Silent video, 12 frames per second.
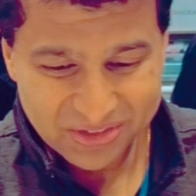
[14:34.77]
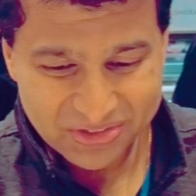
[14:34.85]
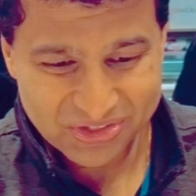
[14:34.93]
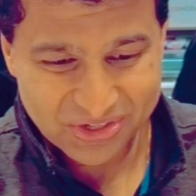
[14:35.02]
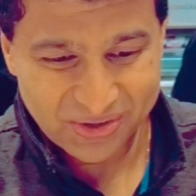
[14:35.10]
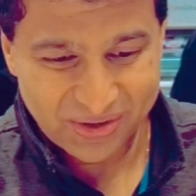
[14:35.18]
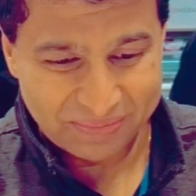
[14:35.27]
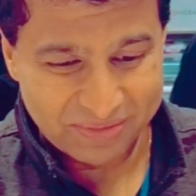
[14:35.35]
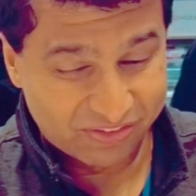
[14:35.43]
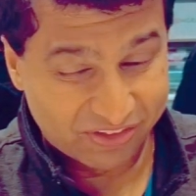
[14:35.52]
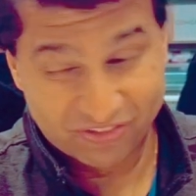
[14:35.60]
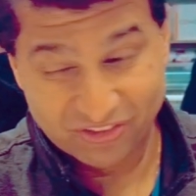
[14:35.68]
So I'm
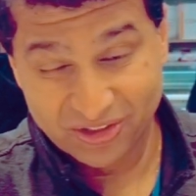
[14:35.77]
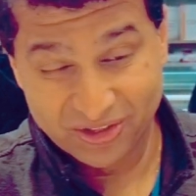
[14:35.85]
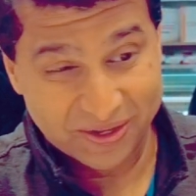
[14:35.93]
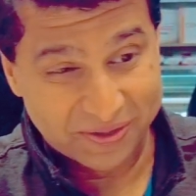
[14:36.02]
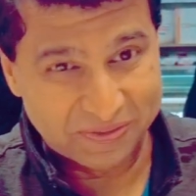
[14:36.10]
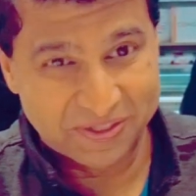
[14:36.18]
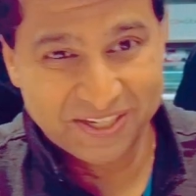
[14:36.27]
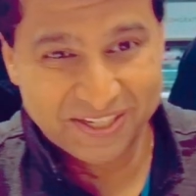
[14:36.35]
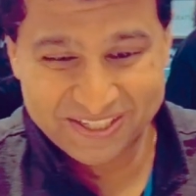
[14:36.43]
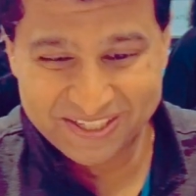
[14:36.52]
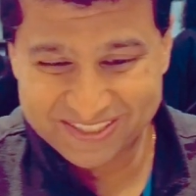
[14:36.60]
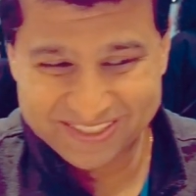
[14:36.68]
definitely feeling it.
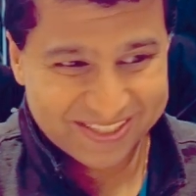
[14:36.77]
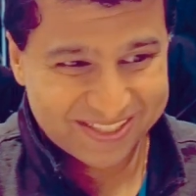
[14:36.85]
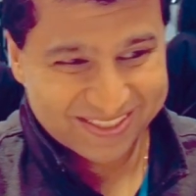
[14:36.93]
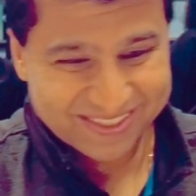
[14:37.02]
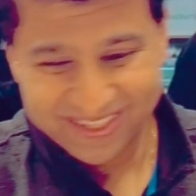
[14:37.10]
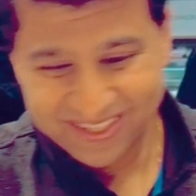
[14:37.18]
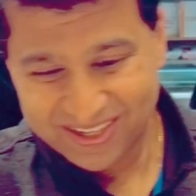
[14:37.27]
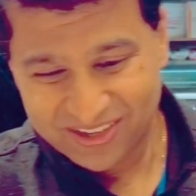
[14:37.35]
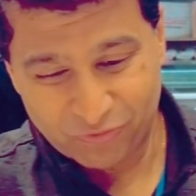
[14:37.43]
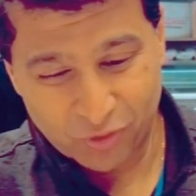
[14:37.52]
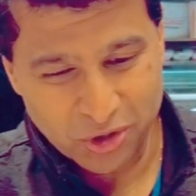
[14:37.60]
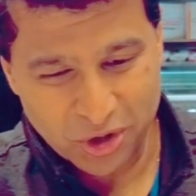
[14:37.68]

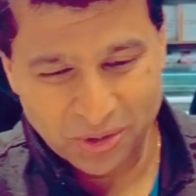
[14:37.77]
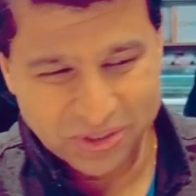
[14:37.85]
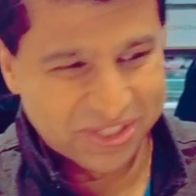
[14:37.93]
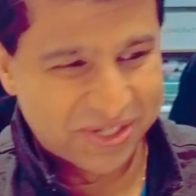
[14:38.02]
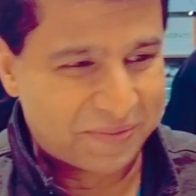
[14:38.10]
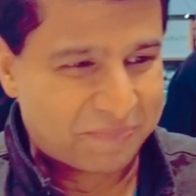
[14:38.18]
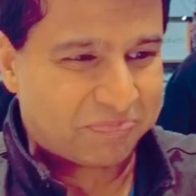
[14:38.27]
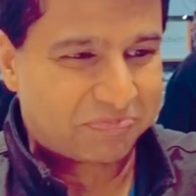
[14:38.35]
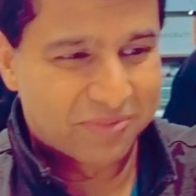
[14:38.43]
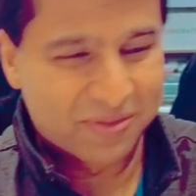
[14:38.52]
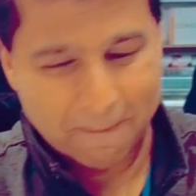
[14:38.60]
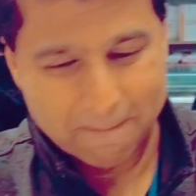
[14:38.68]
4 donuts in.
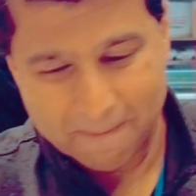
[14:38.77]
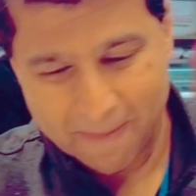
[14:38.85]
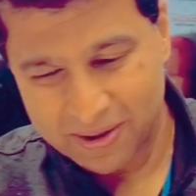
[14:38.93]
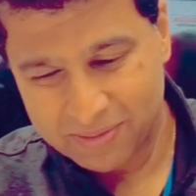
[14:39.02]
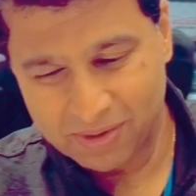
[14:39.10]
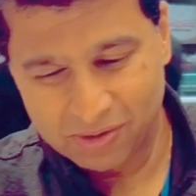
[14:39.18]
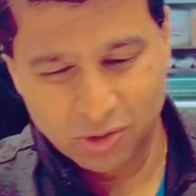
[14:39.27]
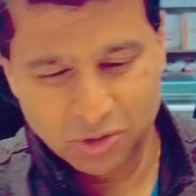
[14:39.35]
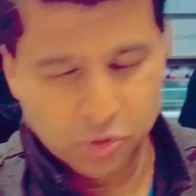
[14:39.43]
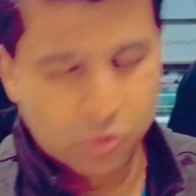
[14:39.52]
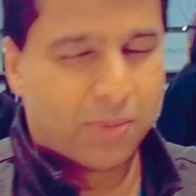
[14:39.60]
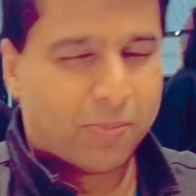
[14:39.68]
Maybe we'll
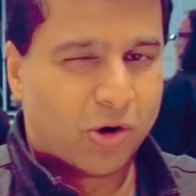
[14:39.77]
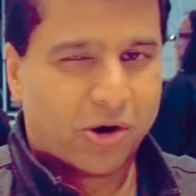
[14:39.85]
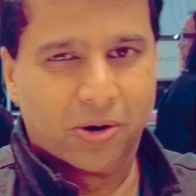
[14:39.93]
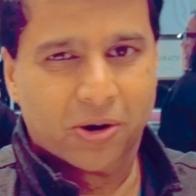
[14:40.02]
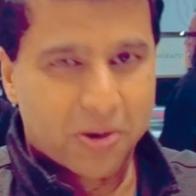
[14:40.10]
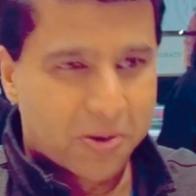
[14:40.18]
do one more.